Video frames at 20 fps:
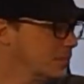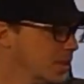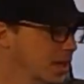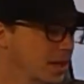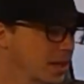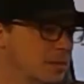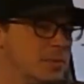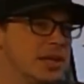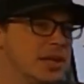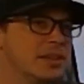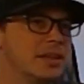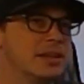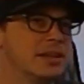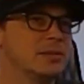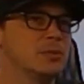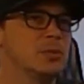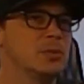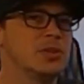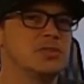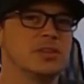um, I think
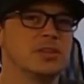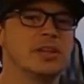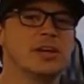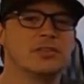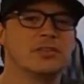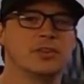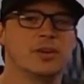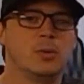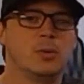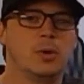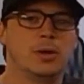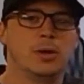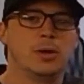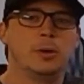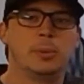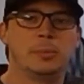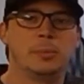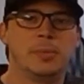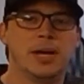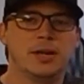recently I saw one
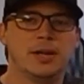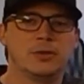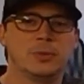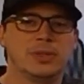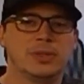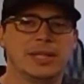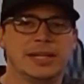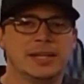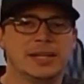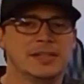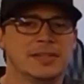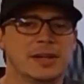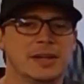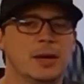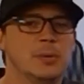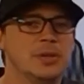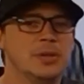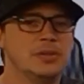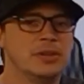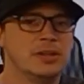open box one that I guess
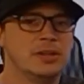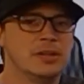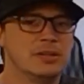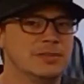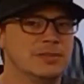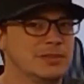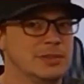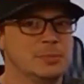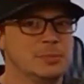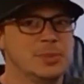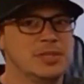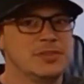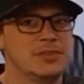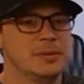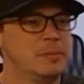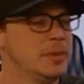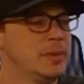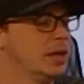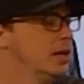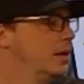got returned for some
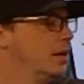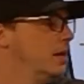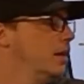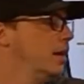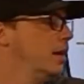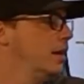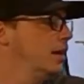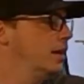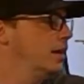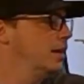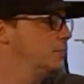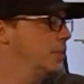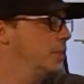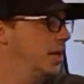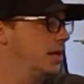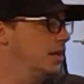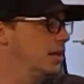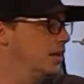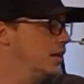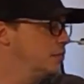reason, uh,
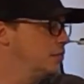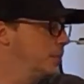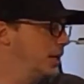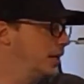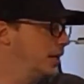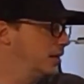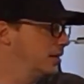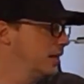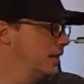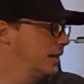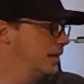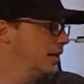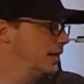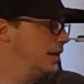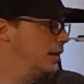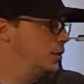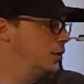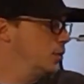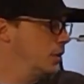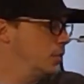but I love mine.
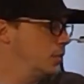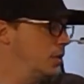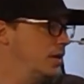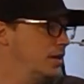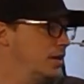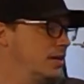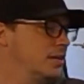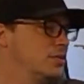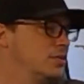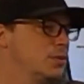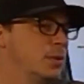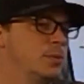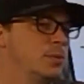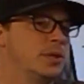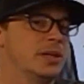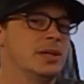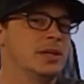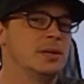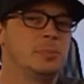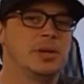I knew I wanted it, so I
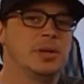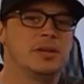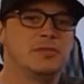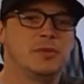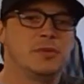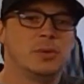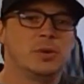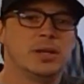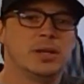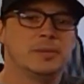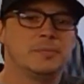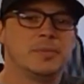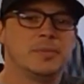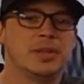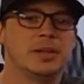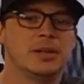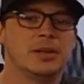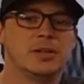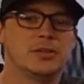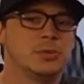went ahead and paid for it.
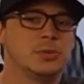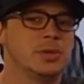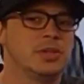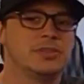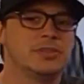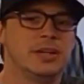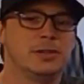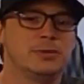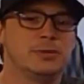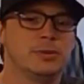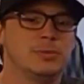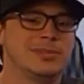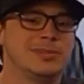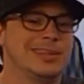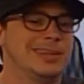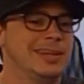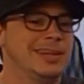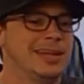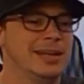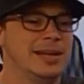I just reached out to them,
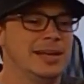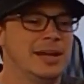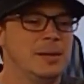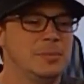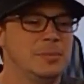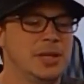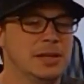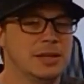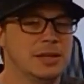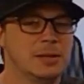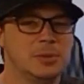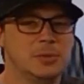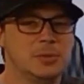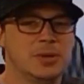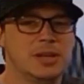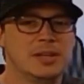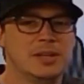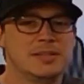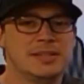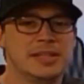said, hey, I'm not going to be
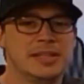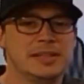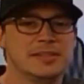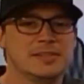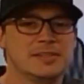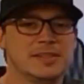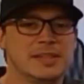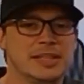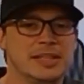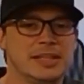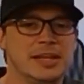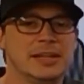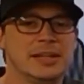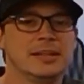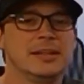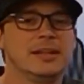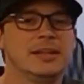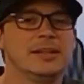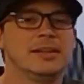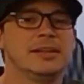ready to take this thing
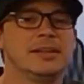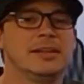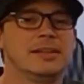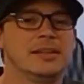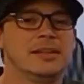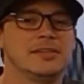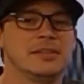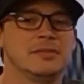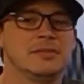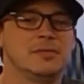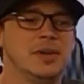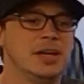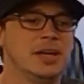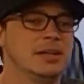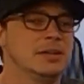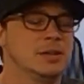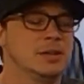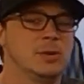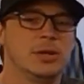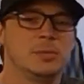yet. And they said,
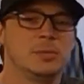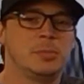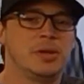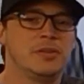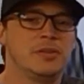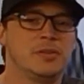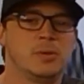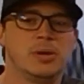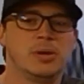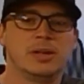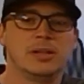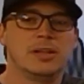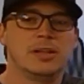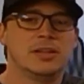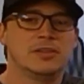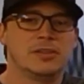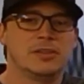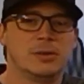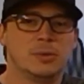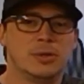fine, go ahead and pay for it.
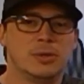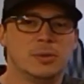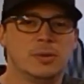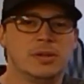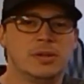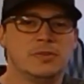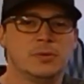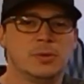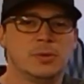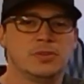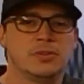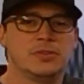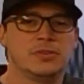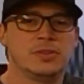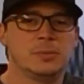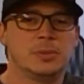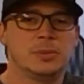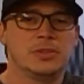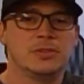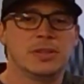Let us know when you're ready for us to
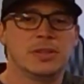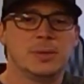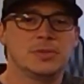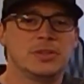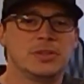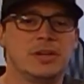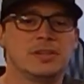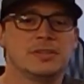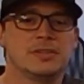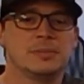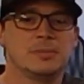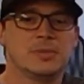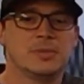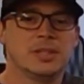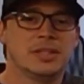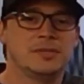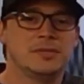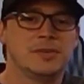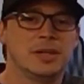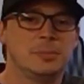ship it. So that was awesome.
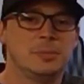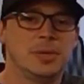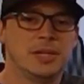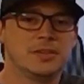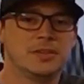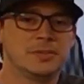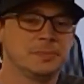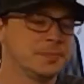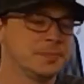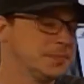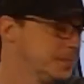Thank you very much.